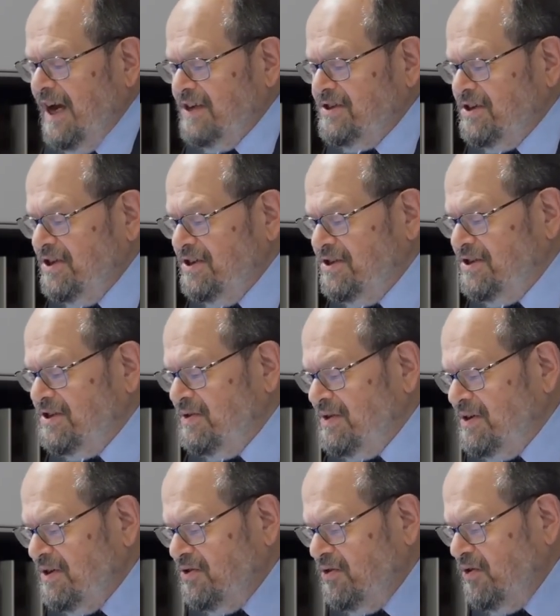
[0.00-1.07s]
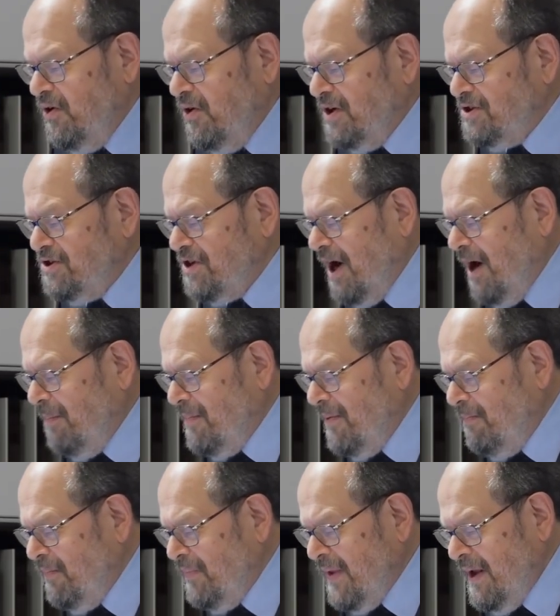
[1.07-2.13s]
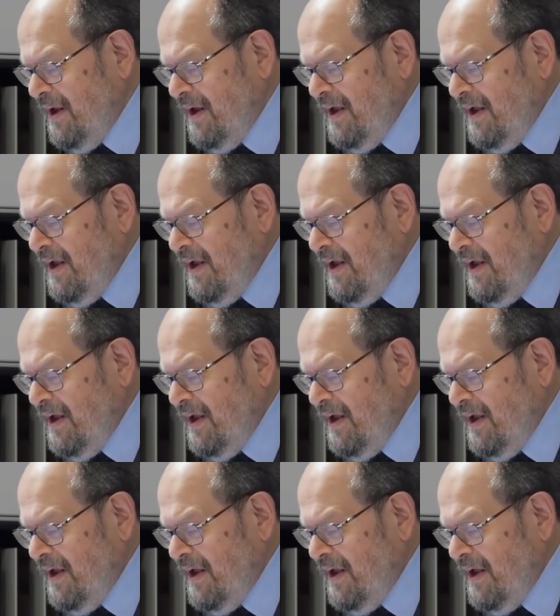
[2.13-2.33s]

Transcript: at NASA's New York shop,